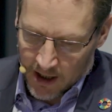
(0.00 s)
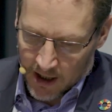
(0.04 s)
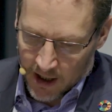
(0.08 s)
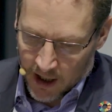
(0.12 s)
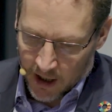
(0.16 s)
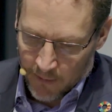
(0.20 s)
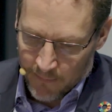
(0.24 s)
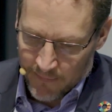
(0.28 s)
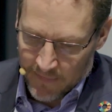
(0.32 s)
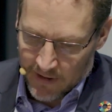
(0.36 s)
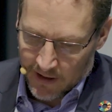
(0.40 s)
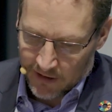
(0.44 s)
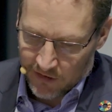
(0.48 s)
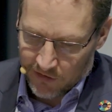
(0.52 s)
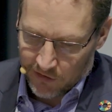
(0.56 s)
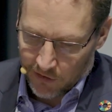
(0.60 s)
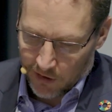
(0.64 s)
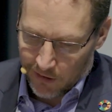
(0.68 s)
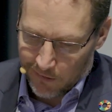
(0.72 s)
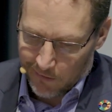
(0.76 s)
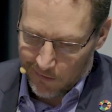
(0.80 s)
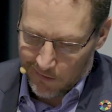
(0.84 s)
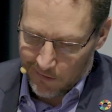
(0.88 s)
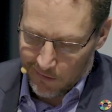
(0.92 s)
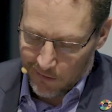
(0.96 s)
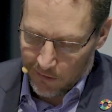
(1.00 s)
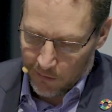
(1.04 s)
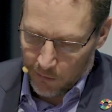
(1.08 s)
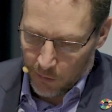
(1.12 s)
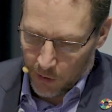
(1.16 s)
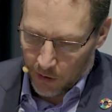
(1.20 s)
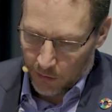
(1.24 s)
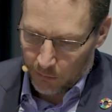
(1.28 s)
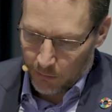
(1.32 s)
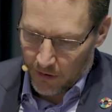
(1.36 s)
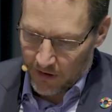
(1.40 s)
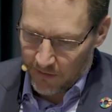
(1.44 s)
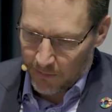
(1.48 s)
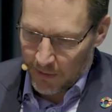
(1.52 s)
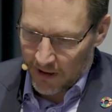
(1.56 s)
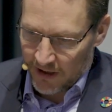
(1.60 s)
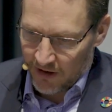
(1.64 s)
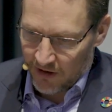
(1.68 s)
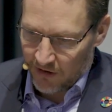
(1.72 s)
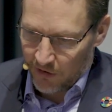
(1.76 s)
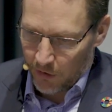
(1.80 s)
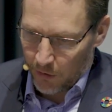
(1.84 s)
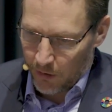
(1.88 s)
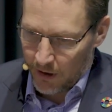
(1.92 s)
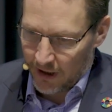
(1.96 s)
And so what we've
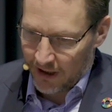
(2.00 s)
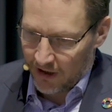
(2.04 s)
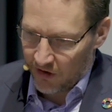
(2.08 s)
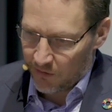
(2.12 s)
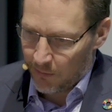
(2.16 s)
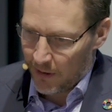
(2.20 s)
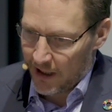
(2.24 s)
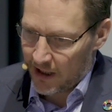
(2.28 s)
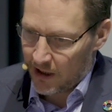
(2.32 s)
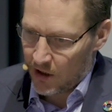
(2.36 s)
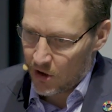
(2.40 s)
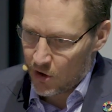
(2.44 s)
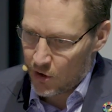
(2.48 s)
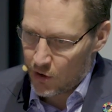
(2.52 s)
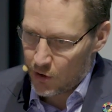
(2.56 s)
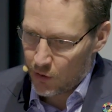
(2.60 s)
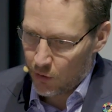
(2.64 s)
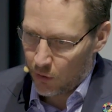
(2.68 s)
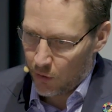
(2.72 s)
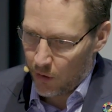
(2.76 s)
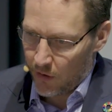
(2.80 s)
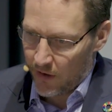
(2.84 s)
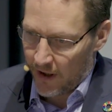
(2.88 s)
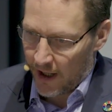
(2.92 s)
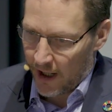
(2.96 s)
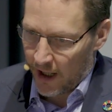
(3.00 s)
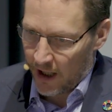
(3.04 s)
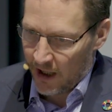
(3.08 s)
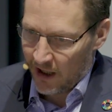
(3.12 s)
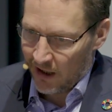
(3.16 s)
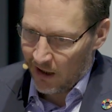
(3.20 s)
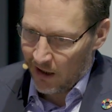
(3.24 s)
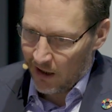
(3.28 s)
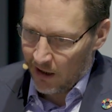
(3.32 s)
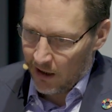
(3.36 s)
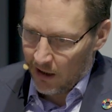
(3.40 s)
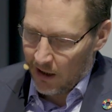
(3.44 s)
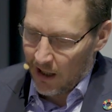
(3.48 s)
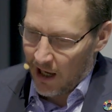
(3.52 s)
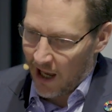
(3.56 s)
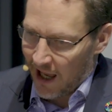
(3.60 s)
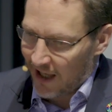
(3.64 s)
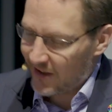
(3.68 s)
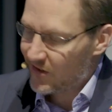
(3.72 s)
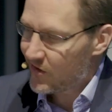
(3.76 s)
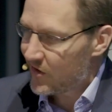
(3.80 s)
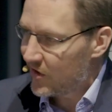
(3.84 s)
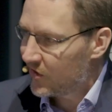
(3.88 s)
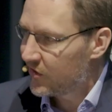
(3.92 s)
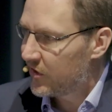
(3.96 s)
been doing is making sure that
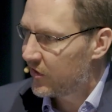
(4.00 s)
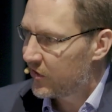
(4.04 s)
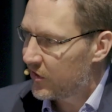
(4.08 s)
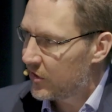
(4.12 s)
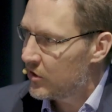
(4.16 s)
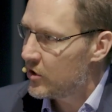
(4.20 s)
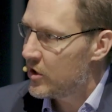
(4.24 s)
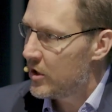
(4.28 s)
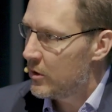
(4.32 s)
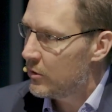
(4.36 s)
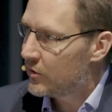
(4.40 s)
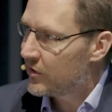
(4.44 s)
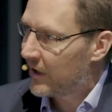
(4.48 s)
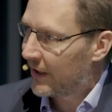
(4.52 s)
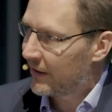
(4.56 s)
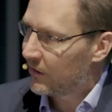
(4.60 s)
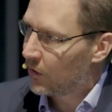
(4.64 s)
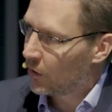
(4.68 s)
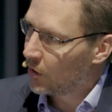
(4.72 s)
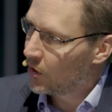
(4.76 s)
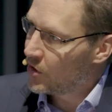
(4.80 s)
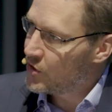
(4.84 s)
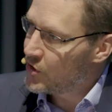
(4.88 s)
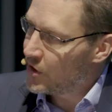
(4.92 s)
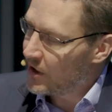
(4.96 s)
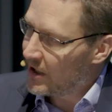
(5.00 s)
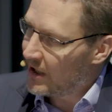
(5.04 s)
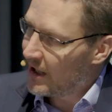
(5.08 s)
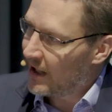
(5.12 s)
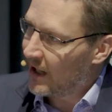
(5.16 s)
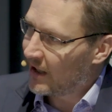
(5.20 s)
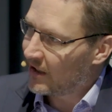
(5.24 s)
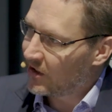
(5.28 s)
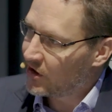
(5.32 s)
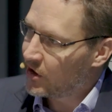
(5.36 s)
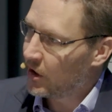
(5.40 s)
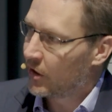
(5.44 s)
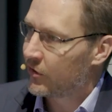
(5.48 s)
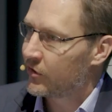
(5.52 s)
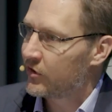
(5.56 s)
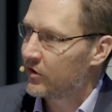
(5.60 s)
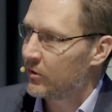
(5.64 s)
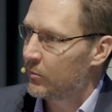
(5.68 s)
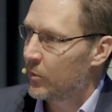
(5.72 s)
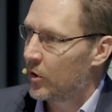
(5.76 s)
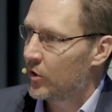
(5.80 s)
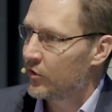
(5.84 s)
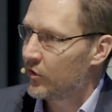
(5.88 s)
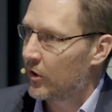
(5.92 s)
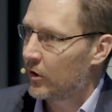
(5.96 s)
as this is a new technology and
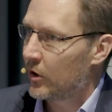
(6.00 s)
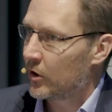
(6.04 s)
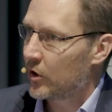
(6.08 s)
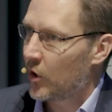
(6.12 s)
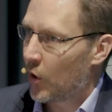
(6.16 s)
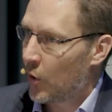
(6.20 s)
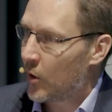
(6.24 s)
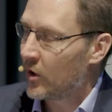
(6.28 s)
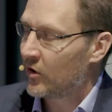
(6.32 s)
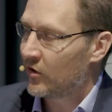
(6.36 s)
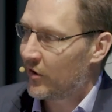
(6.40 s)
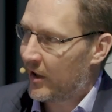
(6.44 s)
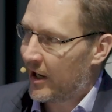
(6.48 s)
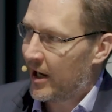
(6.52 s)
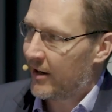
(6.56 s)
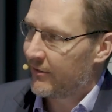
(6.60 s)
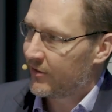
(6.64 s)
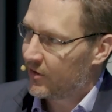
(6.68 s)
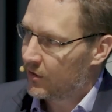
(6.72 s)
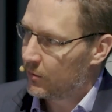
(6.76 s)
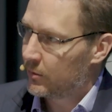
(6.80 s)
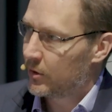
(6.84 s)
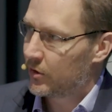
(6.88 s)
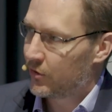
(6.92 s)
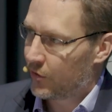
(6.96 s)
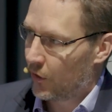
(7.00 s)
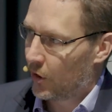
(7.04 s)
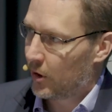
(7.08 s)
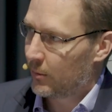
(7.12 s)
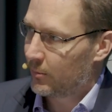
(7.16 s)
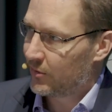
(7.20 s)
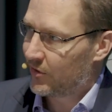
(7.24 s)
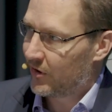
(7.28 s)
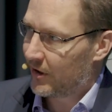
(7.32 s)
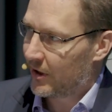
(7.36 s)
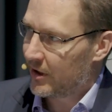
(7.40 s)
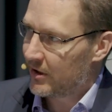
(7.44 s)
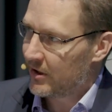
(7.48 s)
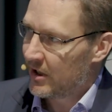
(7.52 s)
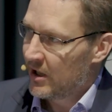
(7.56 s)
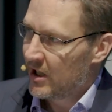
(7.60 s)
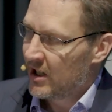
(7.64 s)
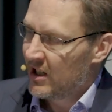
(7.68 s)
customers are going to have to adopt it,